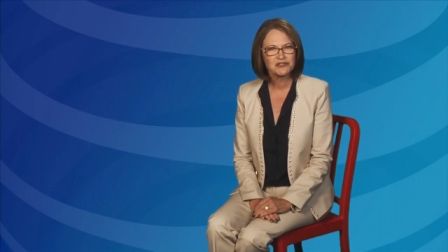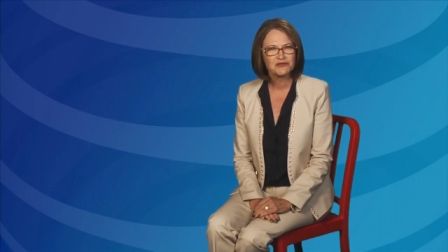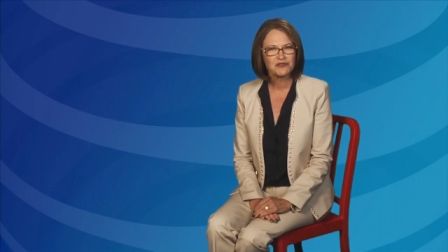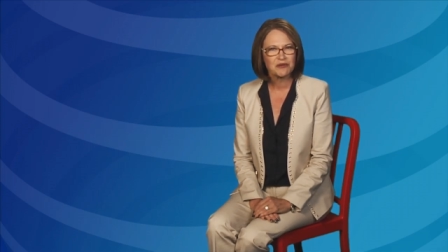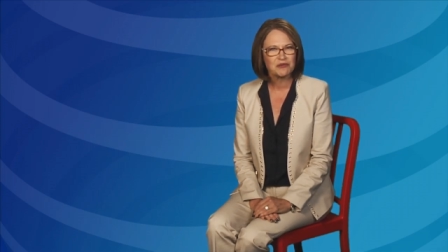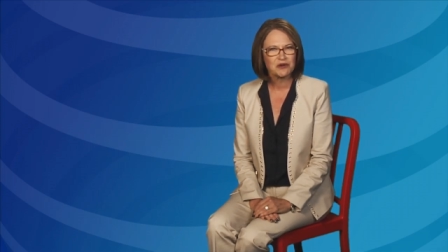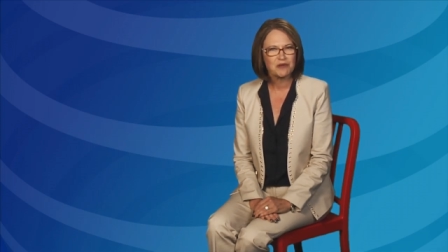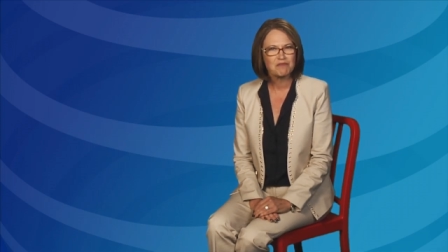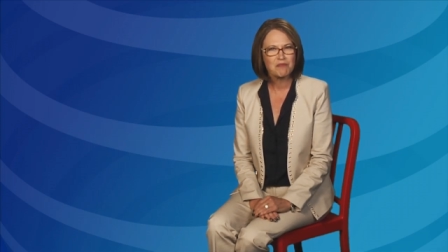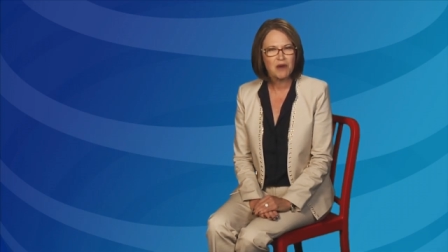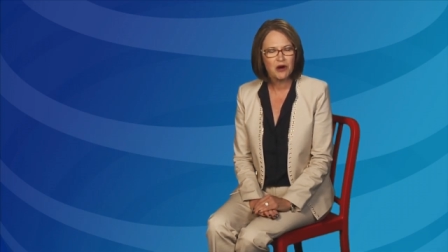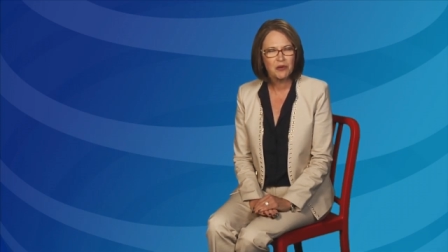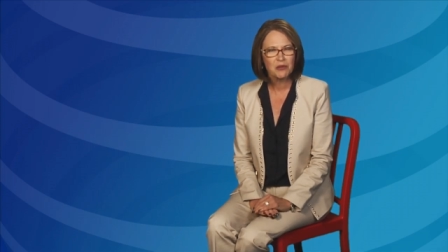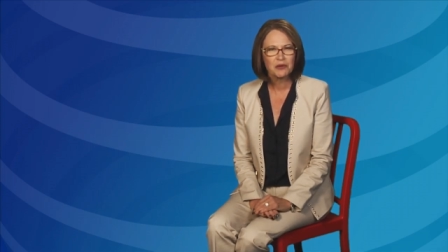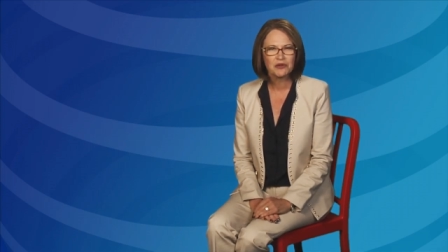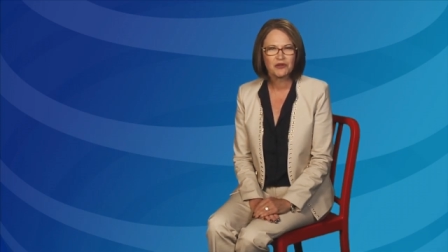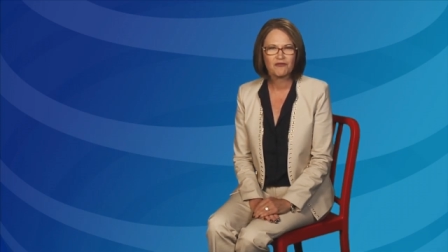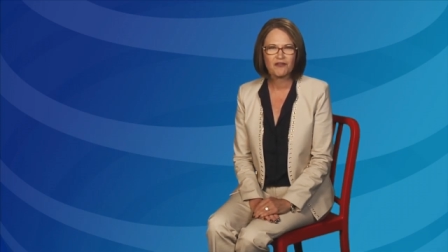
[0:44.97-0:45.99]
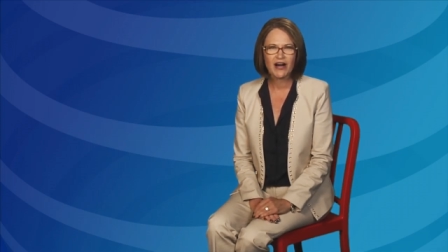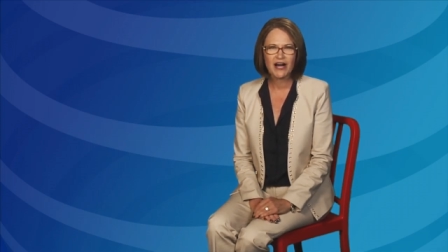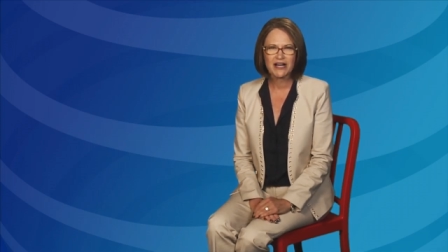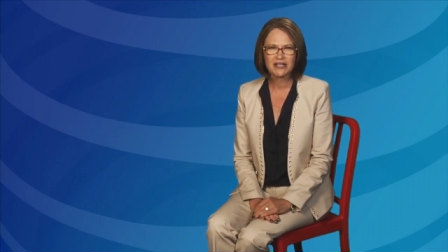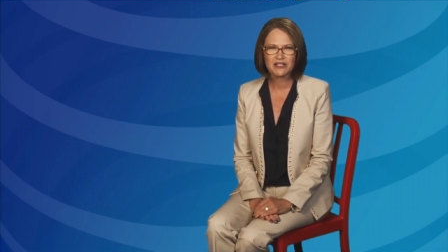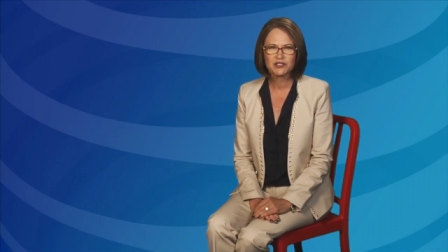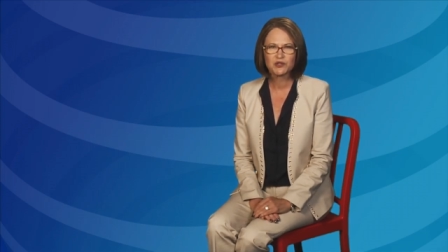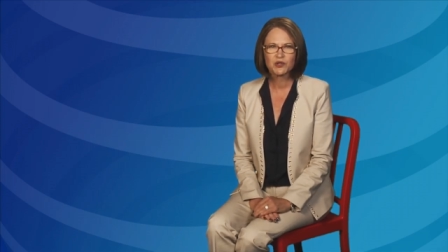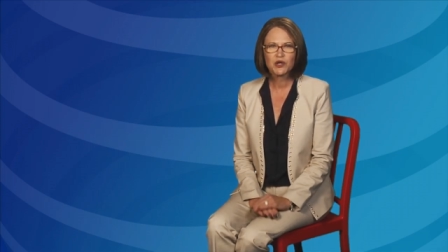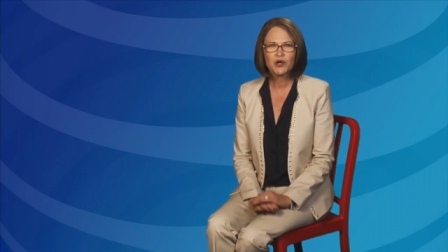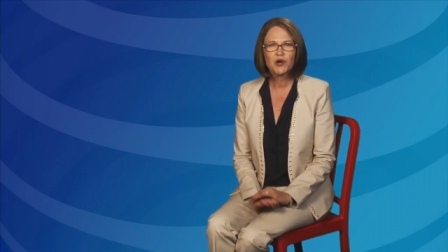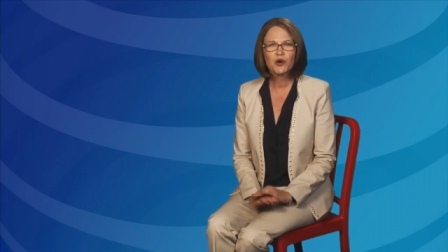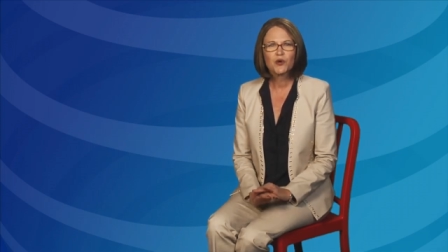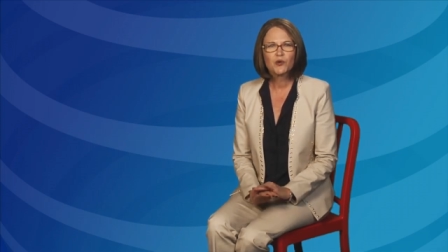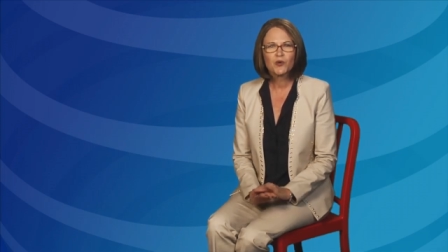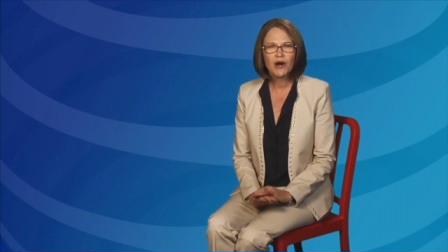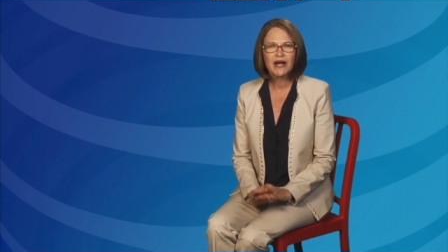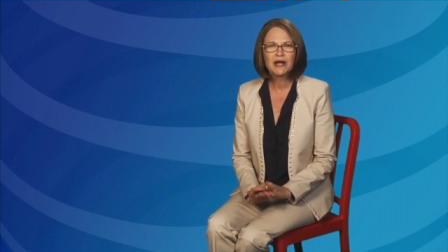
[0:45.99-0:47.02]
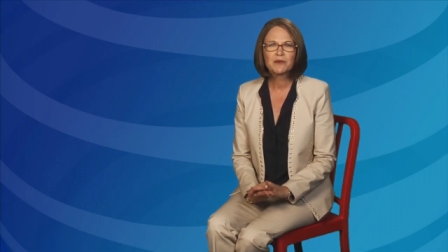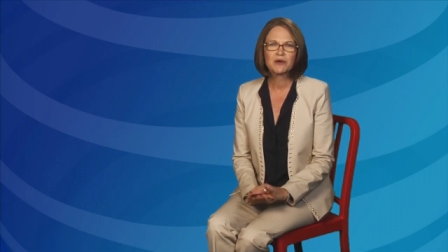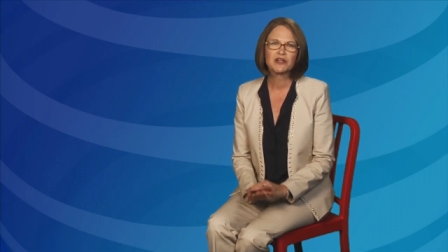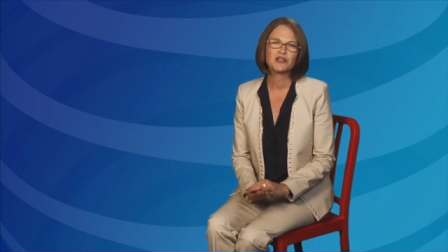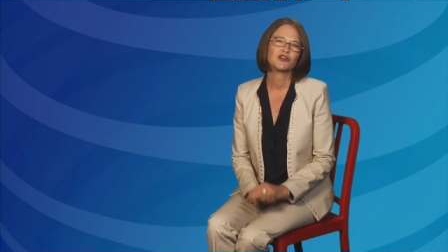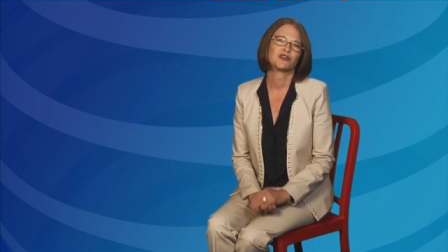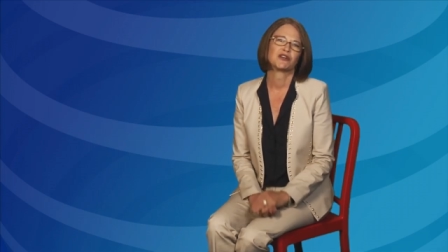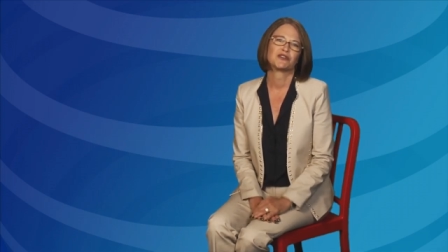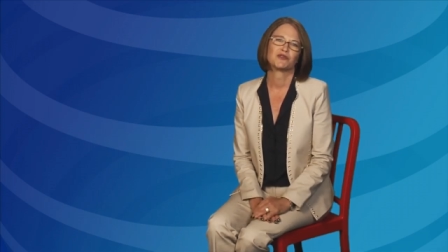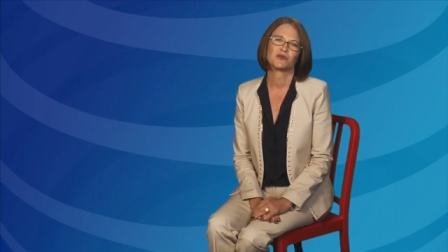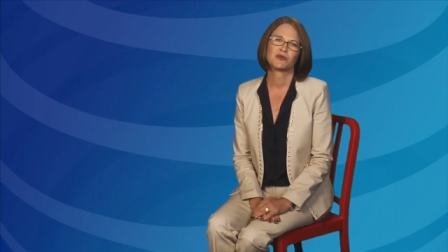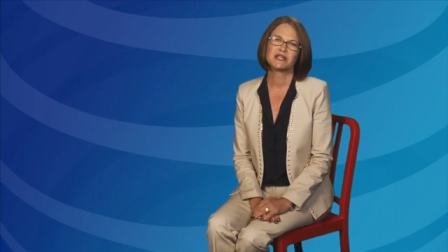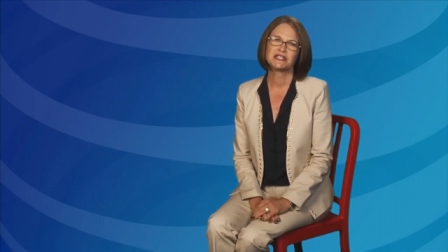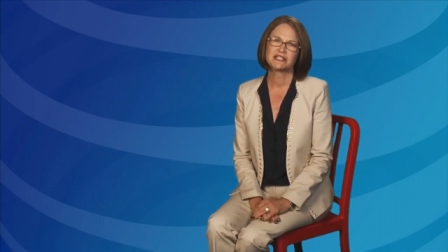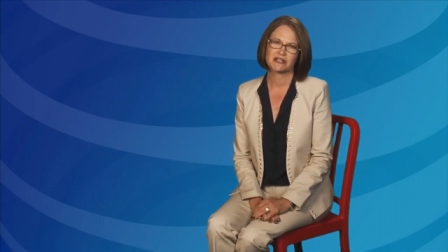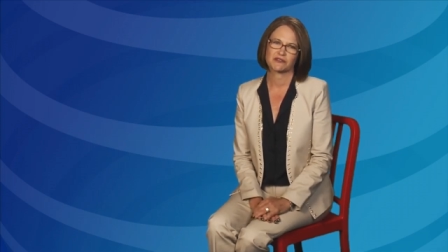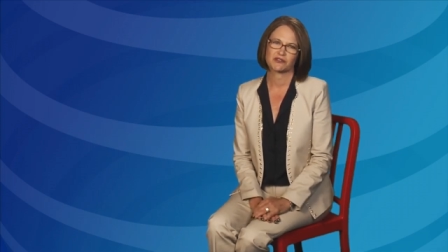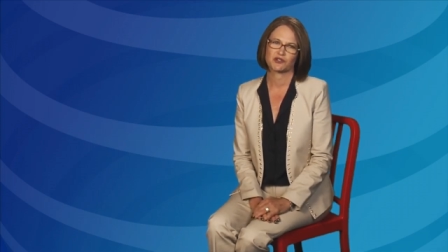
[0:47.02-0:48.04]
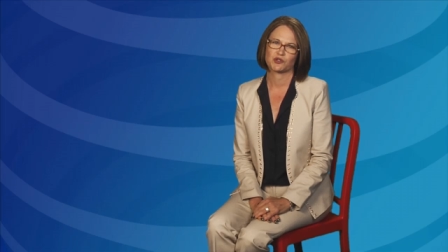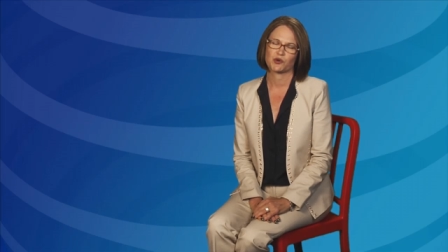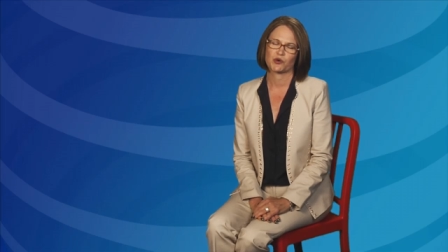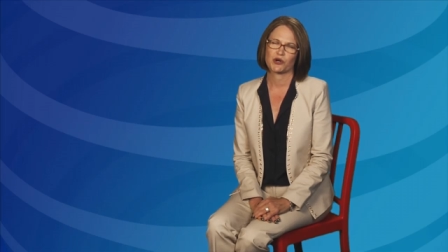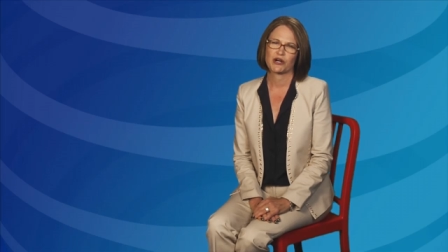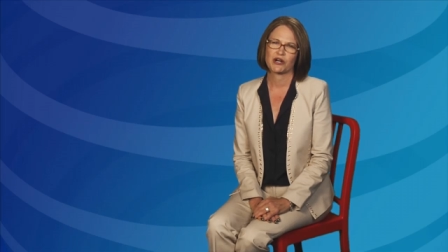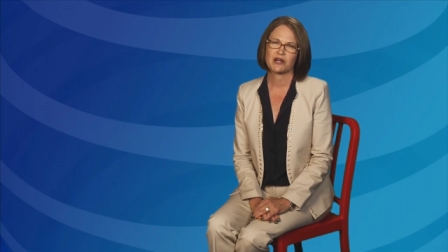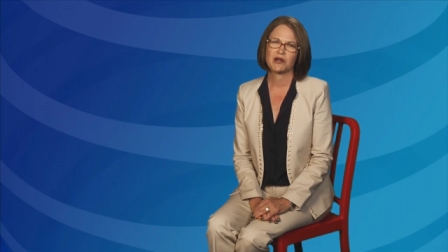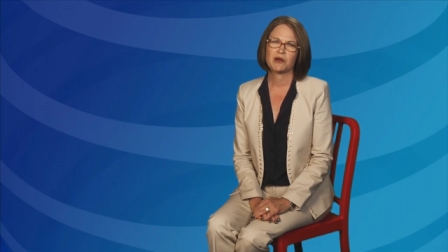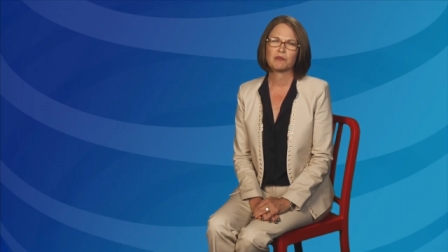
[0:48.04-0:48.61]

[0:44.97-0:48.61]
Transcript: from your mobile device right when you're in the retail store,